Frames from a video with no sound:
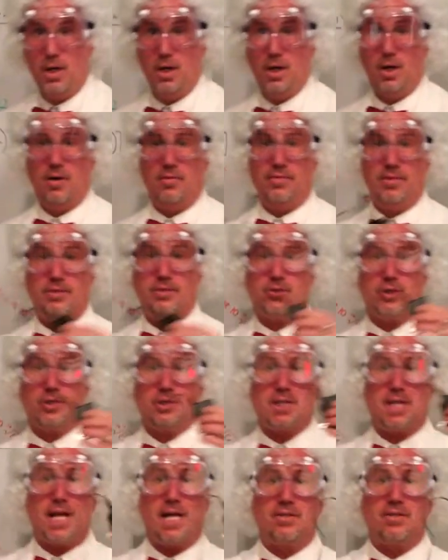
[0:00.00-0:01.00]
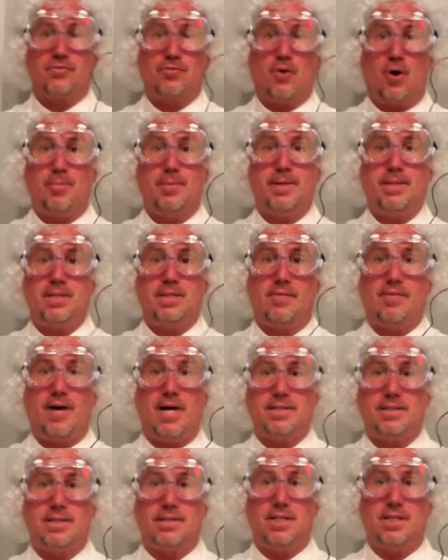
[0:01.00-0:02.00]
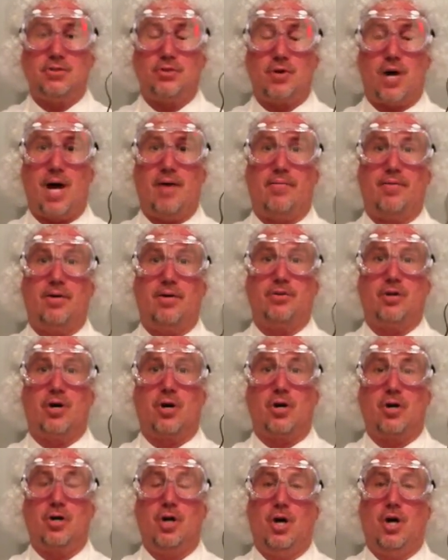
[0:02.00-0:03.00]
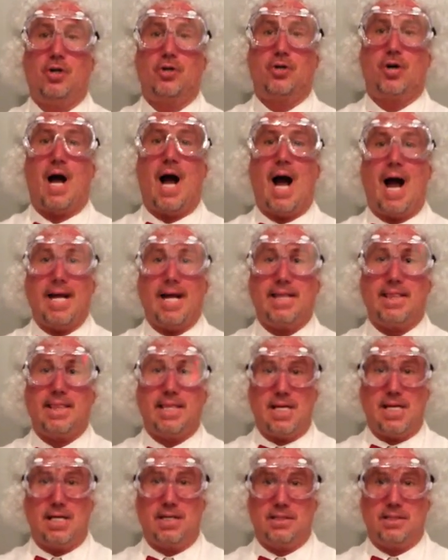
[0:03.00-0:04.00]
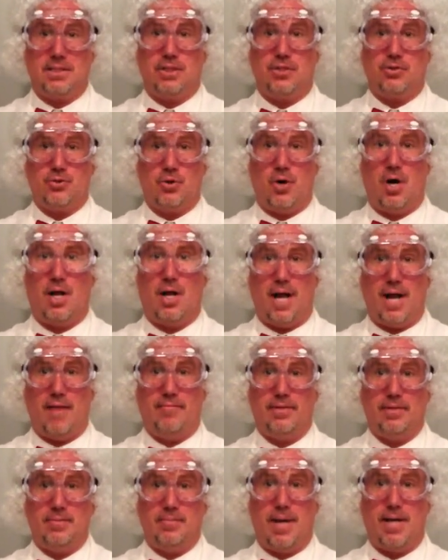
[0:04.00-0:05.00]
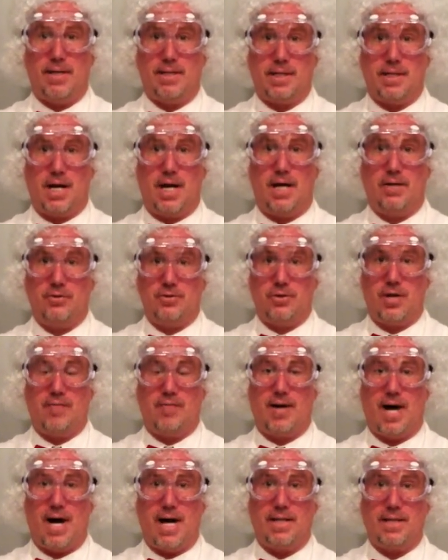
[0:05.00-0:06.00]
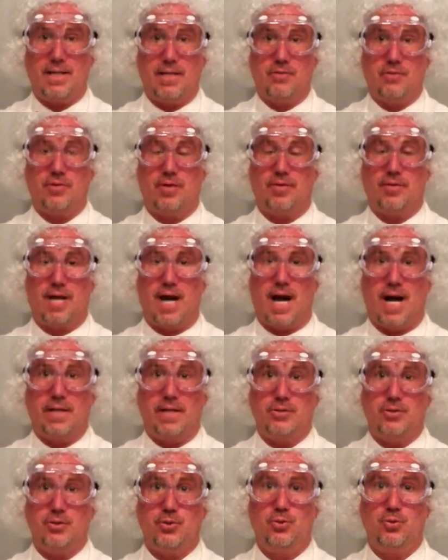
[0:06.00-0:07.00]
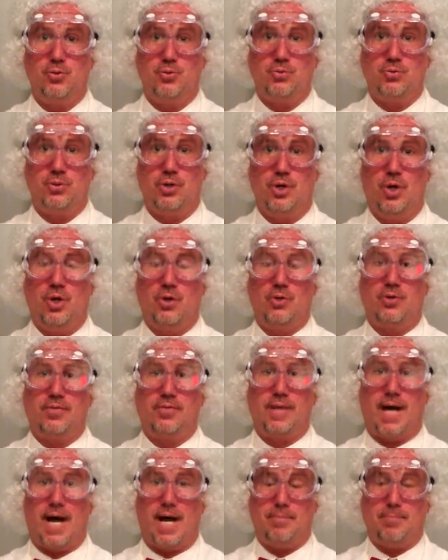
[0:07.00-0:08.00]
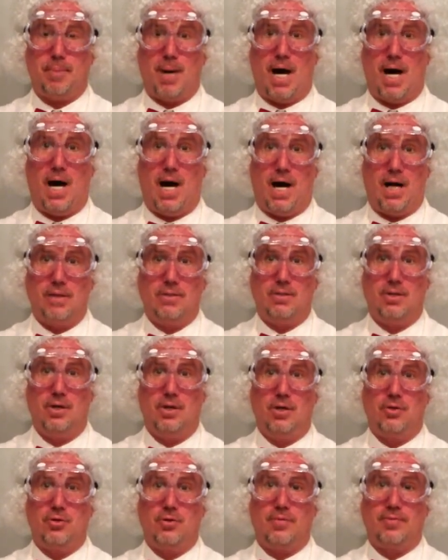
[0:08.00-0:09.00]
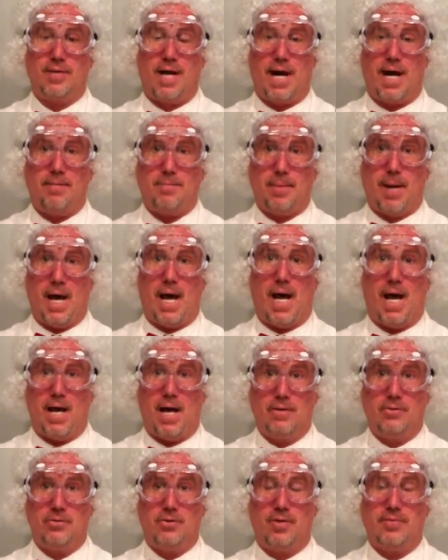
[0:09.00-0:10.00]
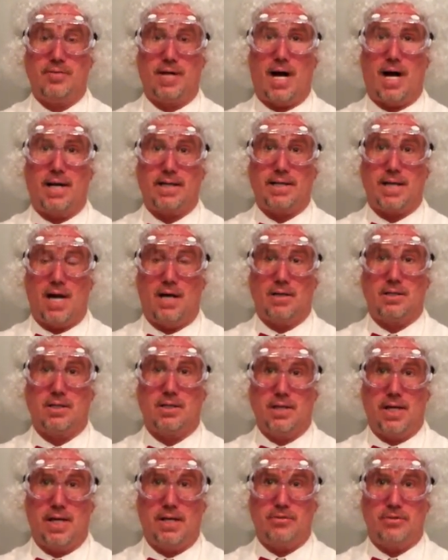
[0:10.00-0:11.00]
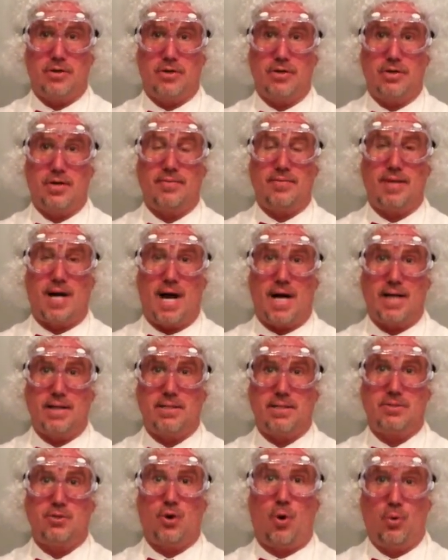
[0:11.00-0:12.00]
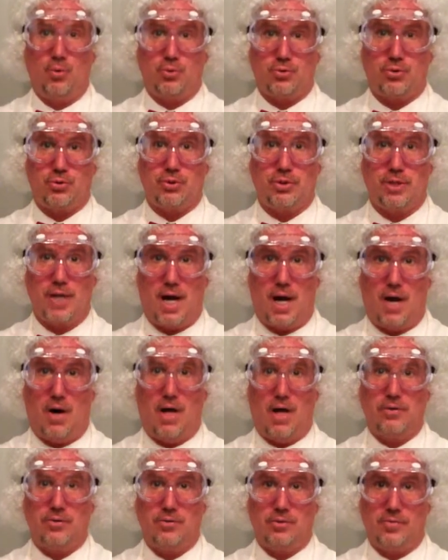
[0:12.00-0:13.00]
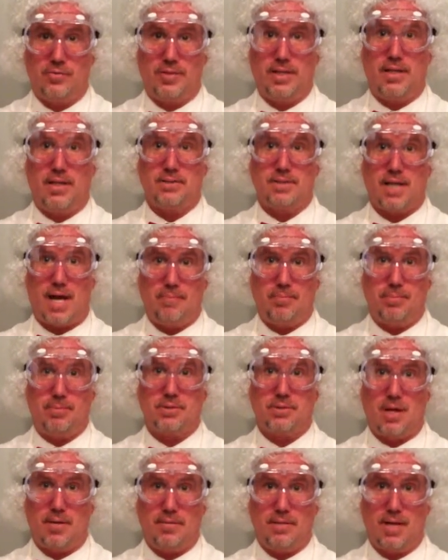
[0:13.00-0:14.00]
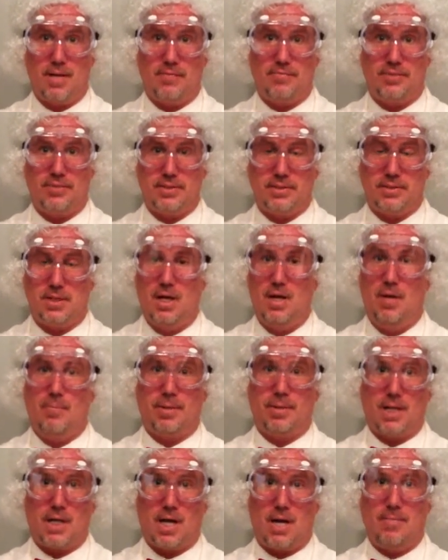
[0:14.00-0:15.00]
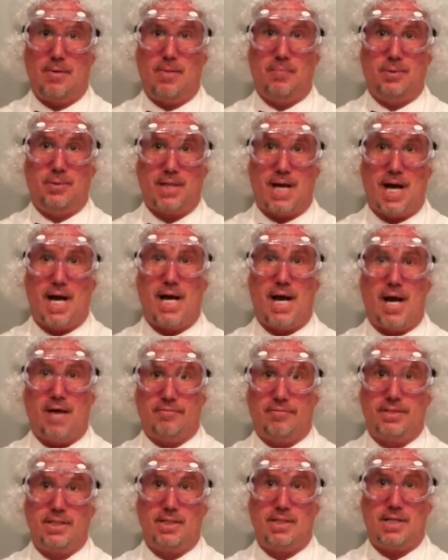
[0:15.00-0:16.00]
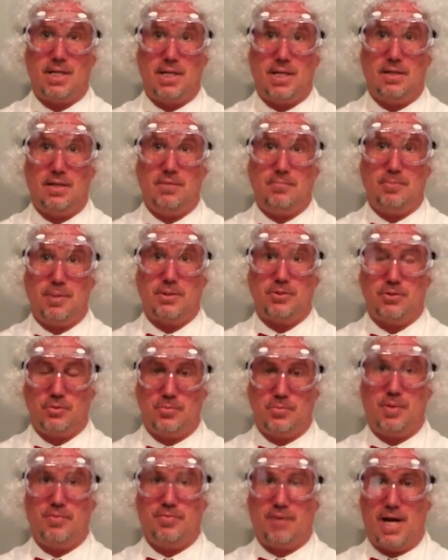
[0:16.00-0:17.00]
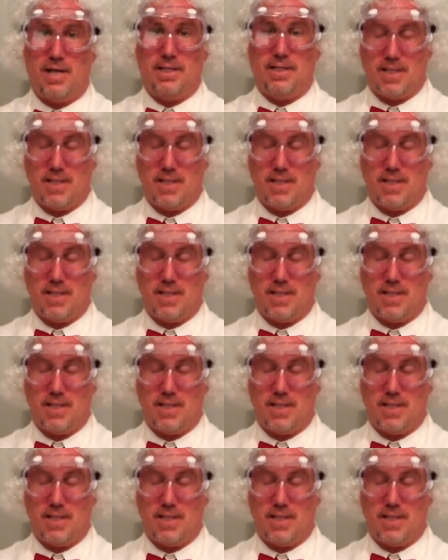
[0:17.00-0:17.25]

with your transforming devices that you have on your iThings that you all have in America. I know you have iThings. You have the iTunes, you have the iPod, you have the iPad, you have the iCalculator, you have the iToaster now. I don't know what else Apple's coming up with, but they come up with iEverything, but you'll be finding